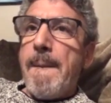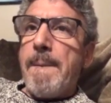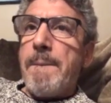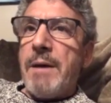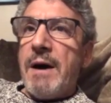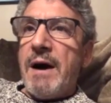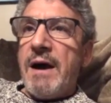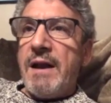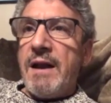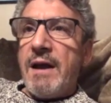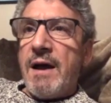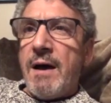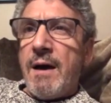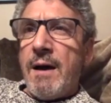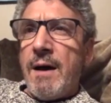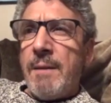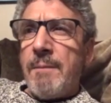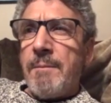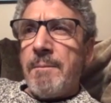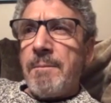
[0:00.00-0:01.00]
But
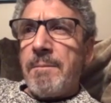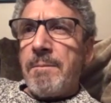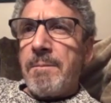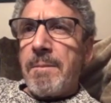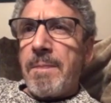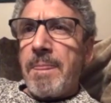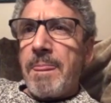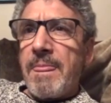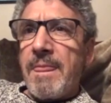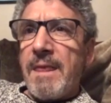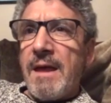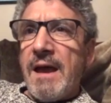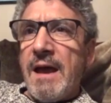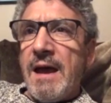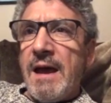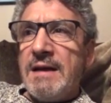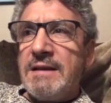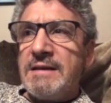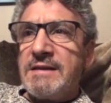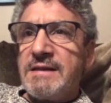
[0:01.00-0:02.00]

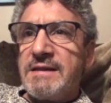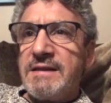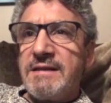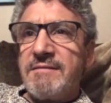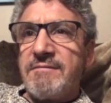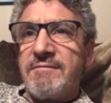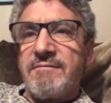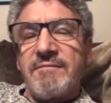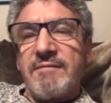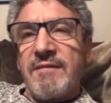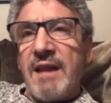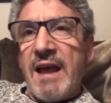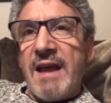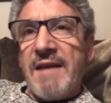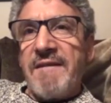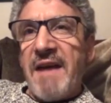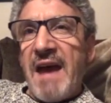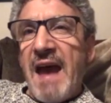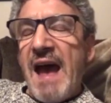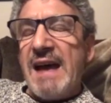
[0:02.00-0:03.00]
as
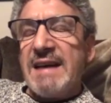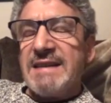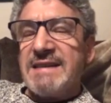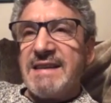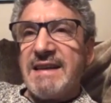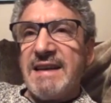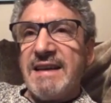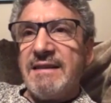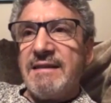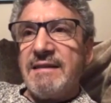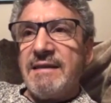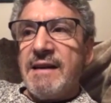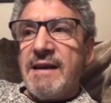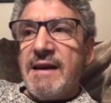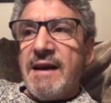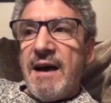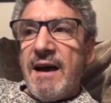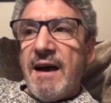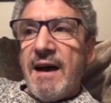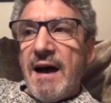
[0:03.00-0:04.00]
life has it,
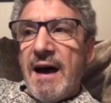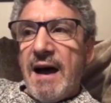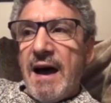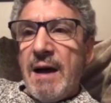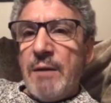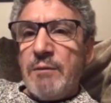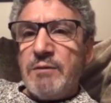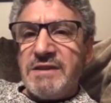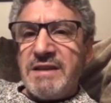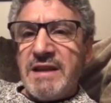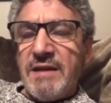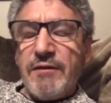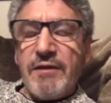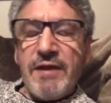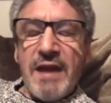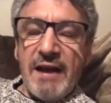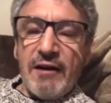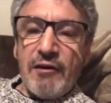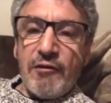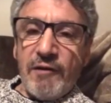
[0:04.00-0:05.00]
I was never
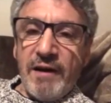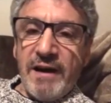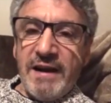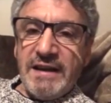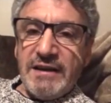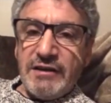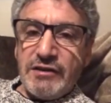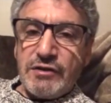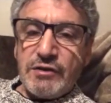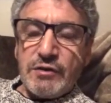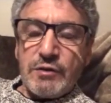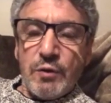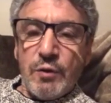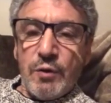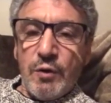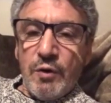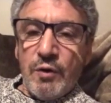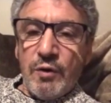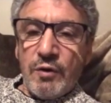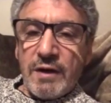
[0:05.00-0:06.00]
that great at
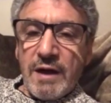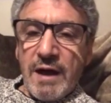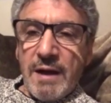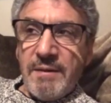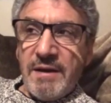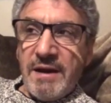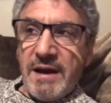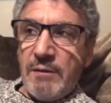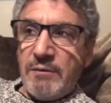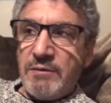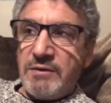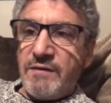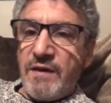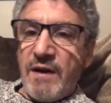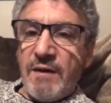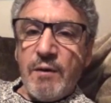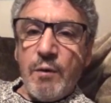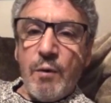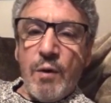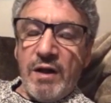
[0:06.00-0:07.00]
school. I mean, I was
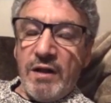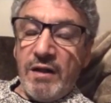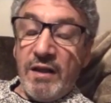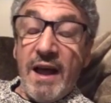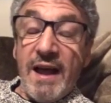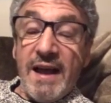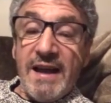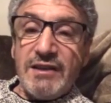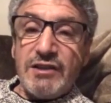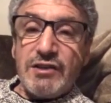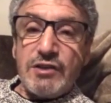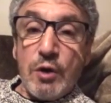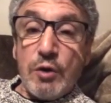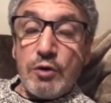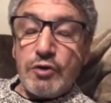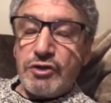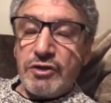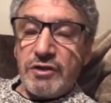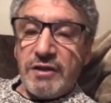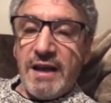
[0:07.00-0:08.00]
very well liked
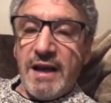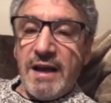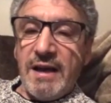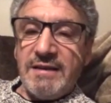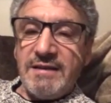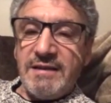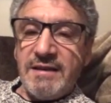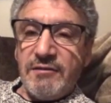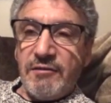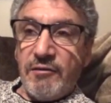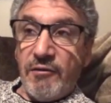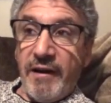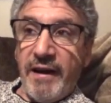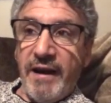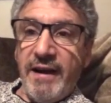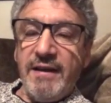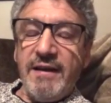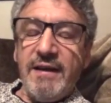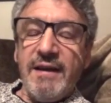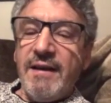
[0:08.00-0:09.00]
socially. I did
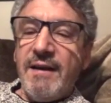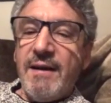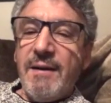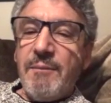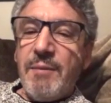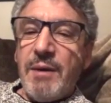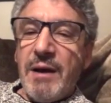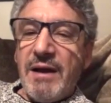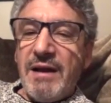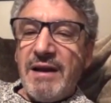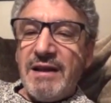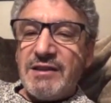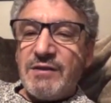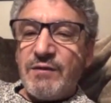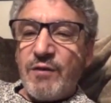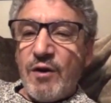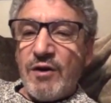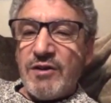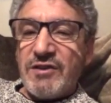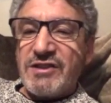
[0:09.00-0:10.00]
great, but as
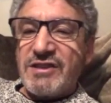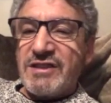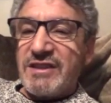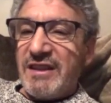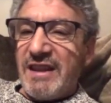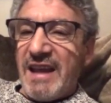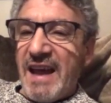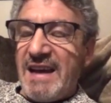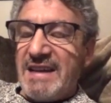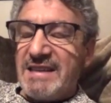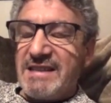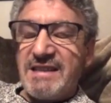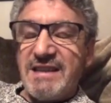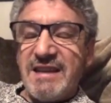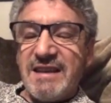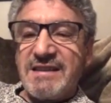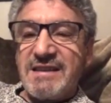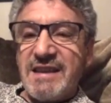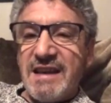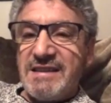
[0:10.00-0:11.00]
far as
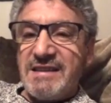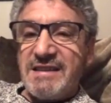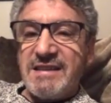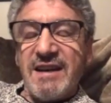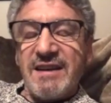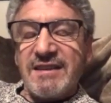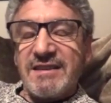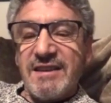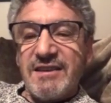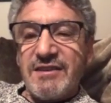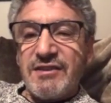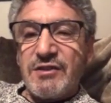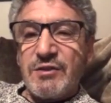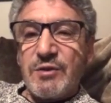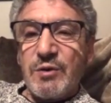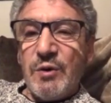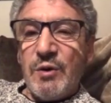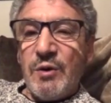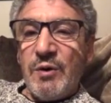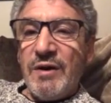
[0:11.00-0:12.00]
scholastics, I sucked at
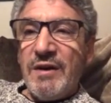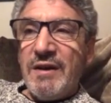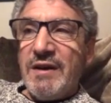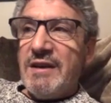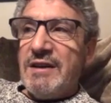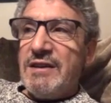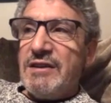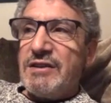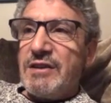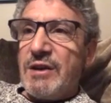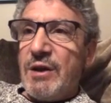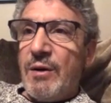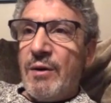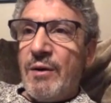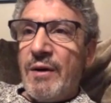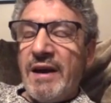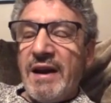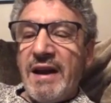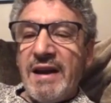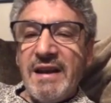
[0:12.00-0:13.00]
school. Yeah.
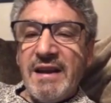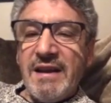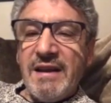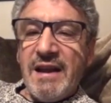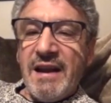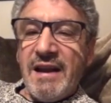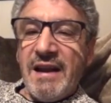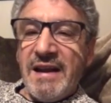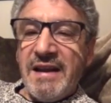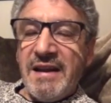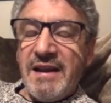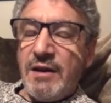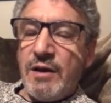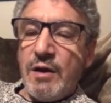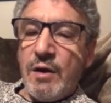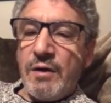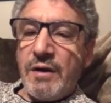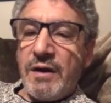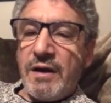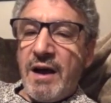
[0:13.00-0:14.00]
So, I didn't
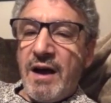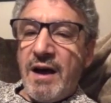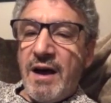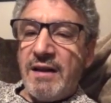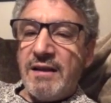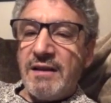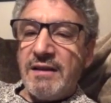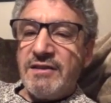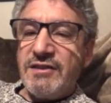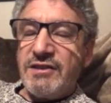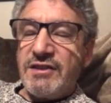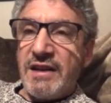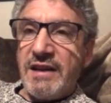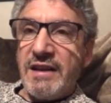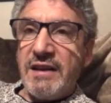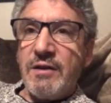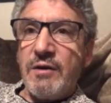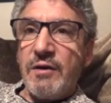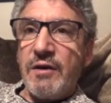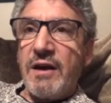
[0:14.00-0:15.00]
go to college.
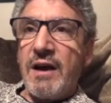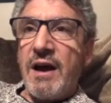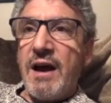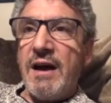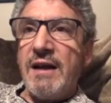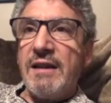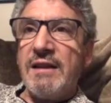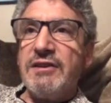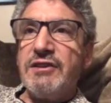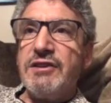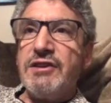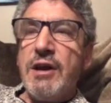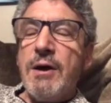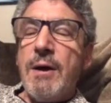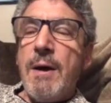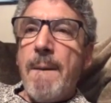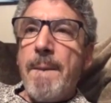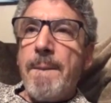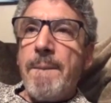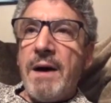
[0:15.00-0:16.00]

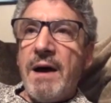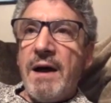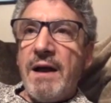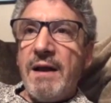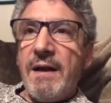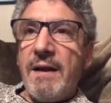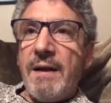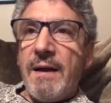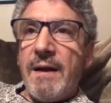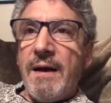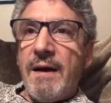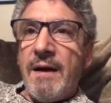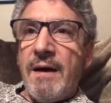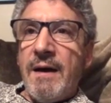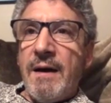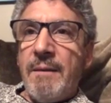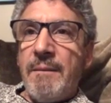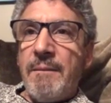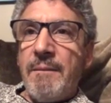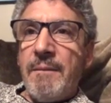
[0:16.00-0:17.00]
But
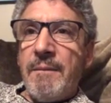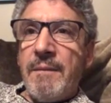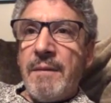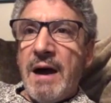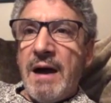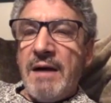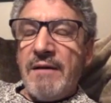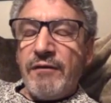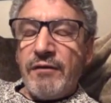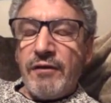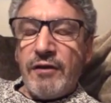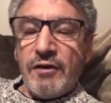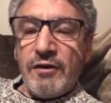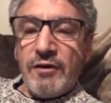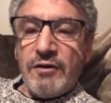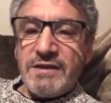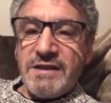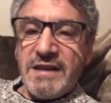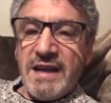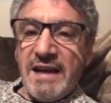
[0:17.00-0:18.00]
I've
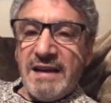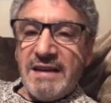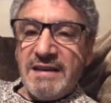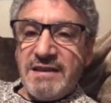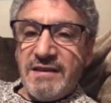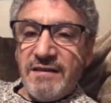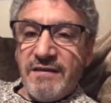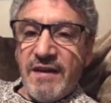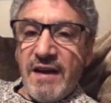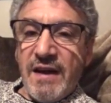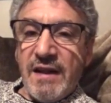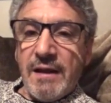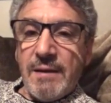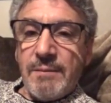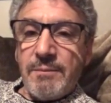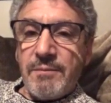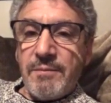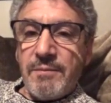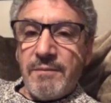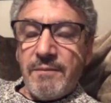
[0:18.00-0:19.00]
learned how to
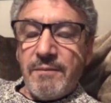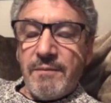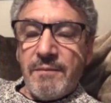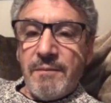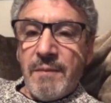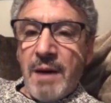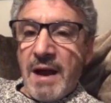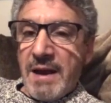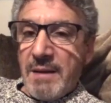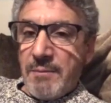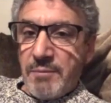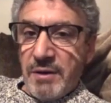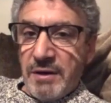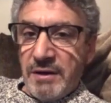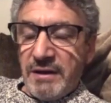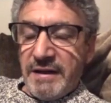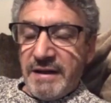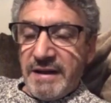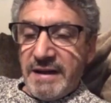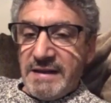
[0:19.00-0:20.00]
develop my
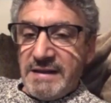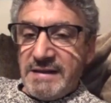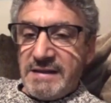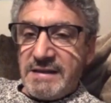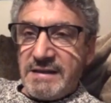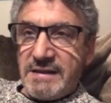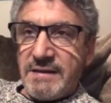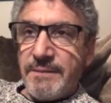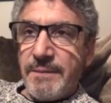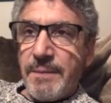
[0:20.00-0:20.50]
abilities.